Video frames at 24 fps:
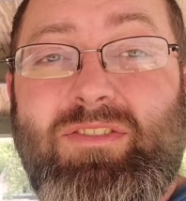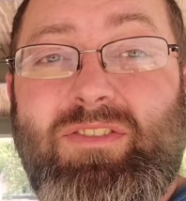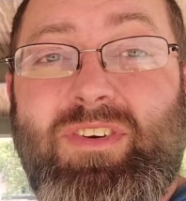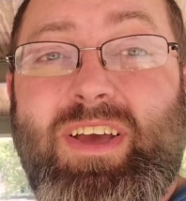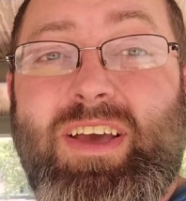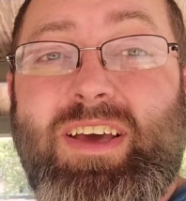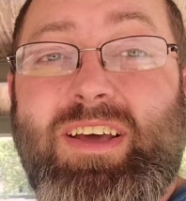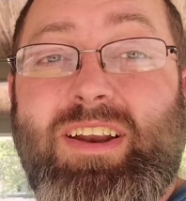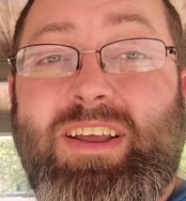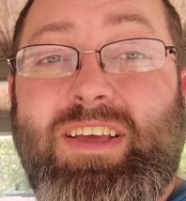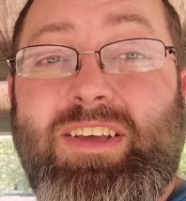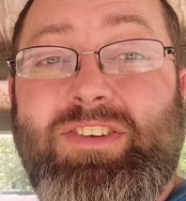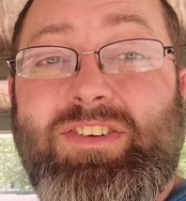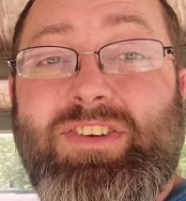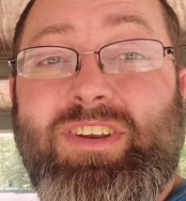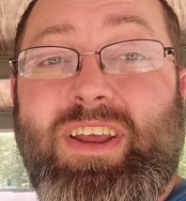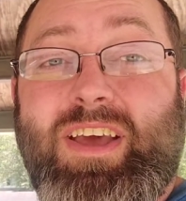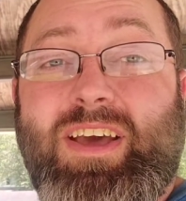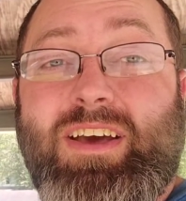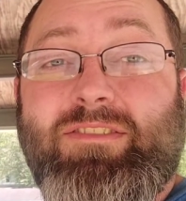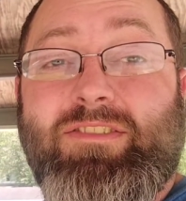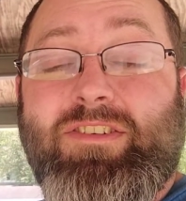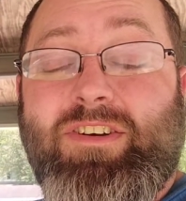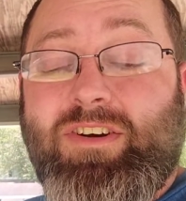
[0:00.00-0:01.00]
We had 1.5
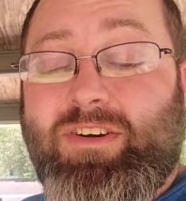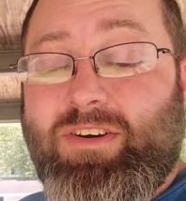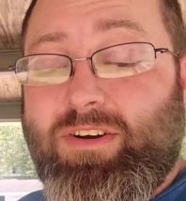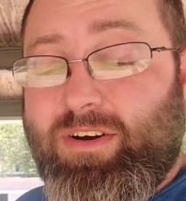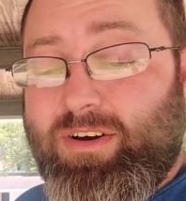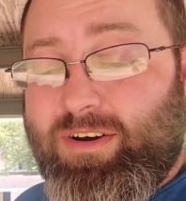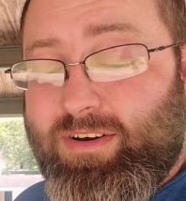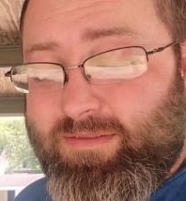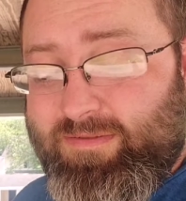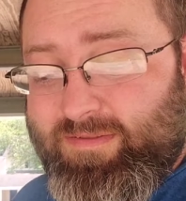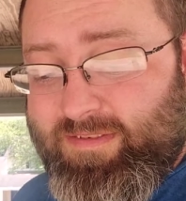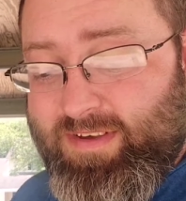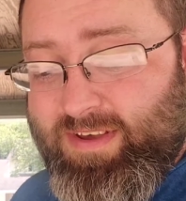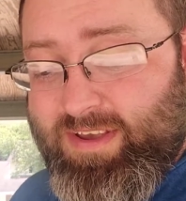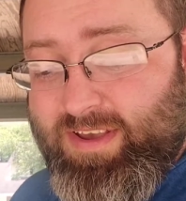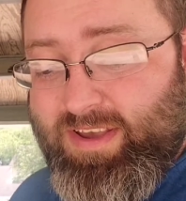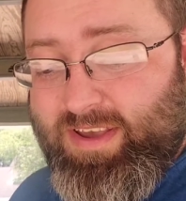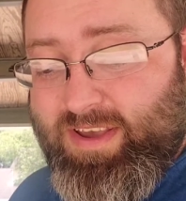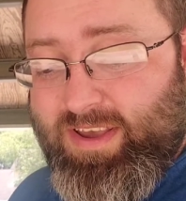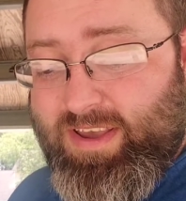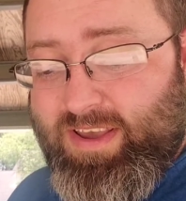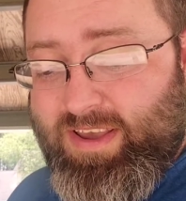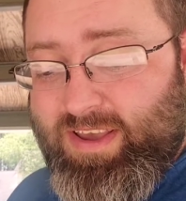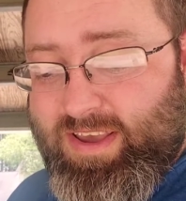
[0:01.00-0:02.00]
inches cut off,
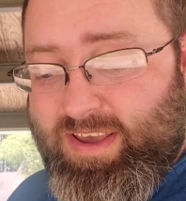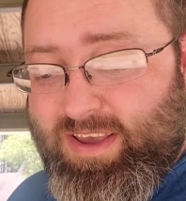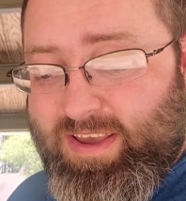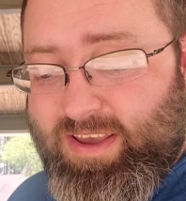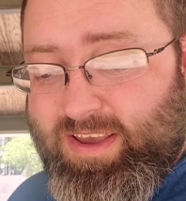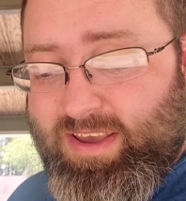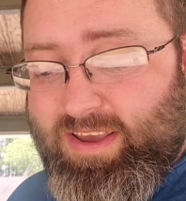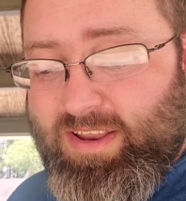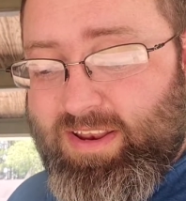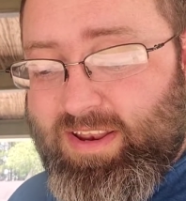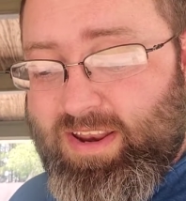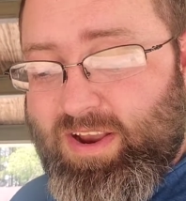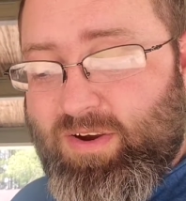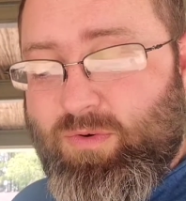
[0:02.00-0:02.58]
and